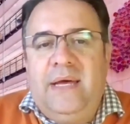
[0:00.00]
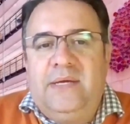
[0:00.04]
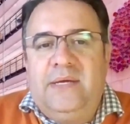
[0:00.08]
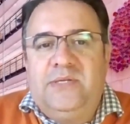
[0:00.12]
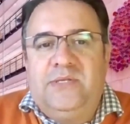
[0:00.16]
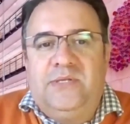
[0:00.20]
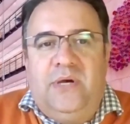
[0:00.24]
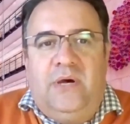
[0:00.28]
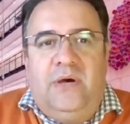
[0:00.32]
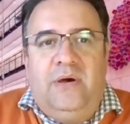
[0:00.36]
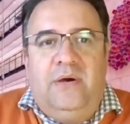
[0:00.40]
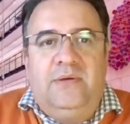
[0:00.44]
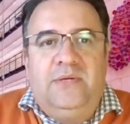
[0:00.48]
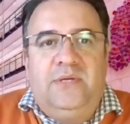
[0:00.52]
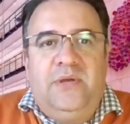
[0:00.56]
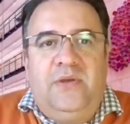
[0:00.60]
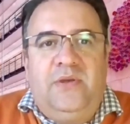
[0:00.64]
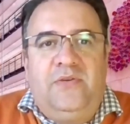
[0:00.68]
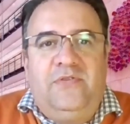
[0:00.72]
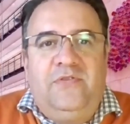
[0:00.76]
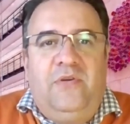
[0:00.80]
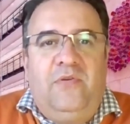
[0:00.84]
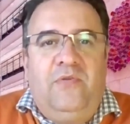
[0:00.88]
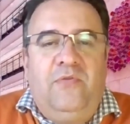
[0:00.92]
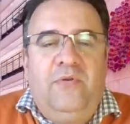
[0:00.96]
So,
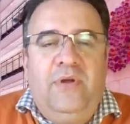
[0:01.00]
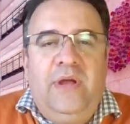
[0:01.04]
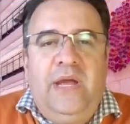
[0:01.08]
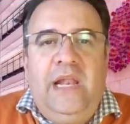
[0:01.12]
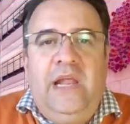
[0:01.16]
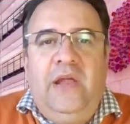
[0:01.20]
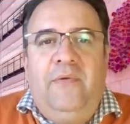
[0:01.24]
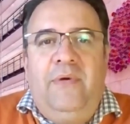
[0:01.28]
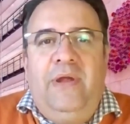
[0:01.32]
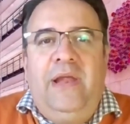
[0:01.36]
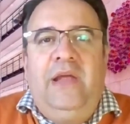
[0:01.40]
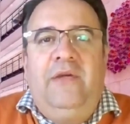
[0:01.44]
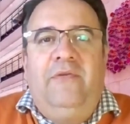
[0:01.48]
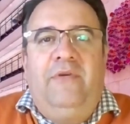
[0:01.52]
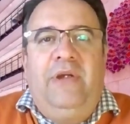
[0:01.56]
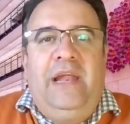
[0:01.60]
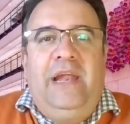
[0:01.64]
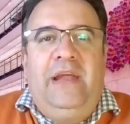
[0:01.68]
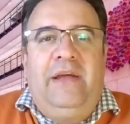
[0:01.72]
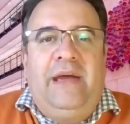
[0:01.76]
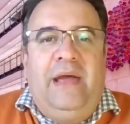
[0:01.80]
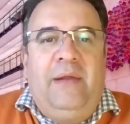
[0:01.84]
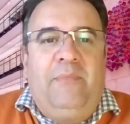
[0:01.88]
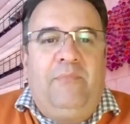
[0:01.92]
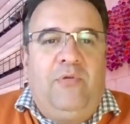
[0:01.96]
so really, really,
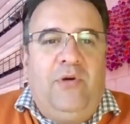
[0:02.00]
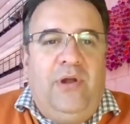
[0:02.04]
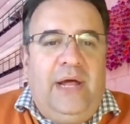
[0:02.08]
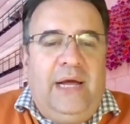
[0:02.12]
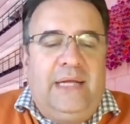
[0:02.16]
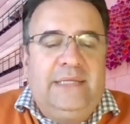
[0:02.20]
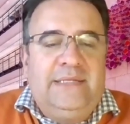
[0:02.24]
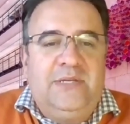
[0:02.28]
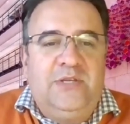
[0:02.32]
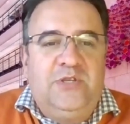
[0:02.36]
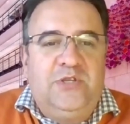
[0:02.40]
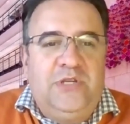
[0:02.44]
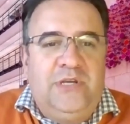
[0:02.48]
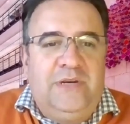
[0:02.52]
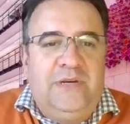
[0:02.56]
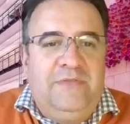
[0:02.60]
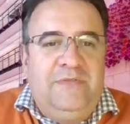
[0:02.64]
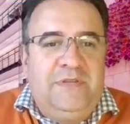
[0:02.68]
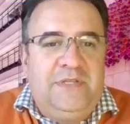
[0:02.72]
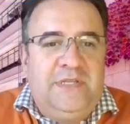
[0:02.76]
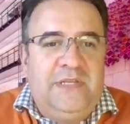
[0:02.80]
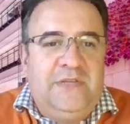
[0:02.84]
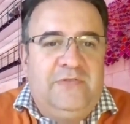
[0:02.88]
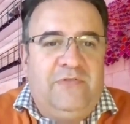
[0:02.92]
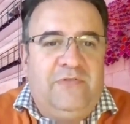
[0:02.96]
really great products and
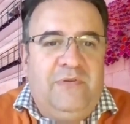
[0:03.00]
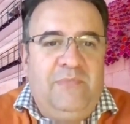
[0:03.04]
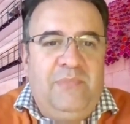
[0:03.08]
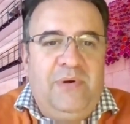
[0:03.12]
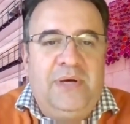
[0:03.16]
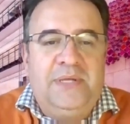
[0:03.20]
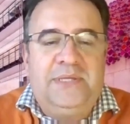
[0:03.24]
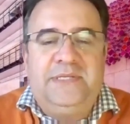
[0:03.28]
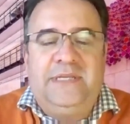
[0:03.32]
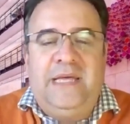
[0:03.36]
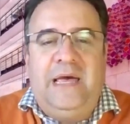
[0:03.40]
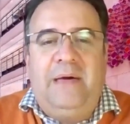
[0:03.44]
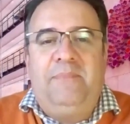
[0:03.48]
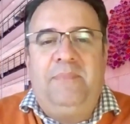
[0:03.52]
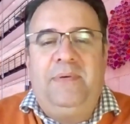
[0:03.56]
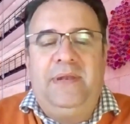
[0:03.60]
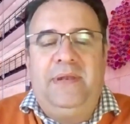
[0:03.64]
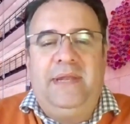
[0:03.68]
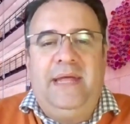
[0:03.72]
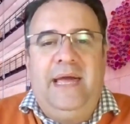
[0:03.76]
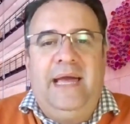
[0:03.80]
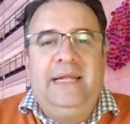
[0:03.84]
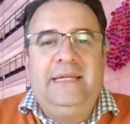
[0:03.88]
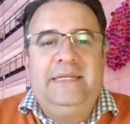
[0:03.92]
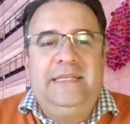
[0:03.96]
services from both SAP
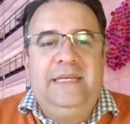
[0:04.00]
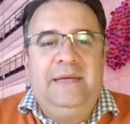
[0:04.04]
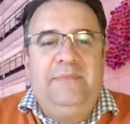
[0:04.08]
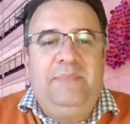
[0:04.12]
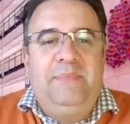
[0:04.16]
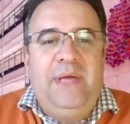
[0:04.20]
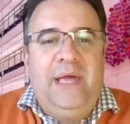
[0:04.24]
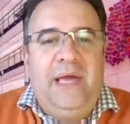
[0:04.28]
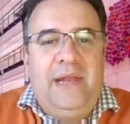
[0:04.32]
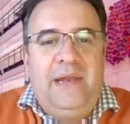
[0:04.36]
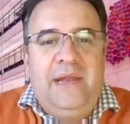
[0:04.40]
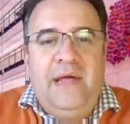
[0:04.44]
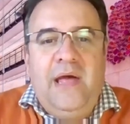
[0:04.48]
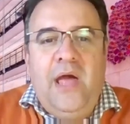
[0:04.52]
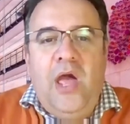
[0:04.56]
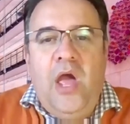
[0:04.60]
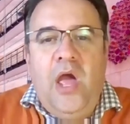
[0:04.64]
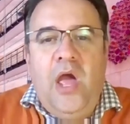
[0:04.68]
and TPN.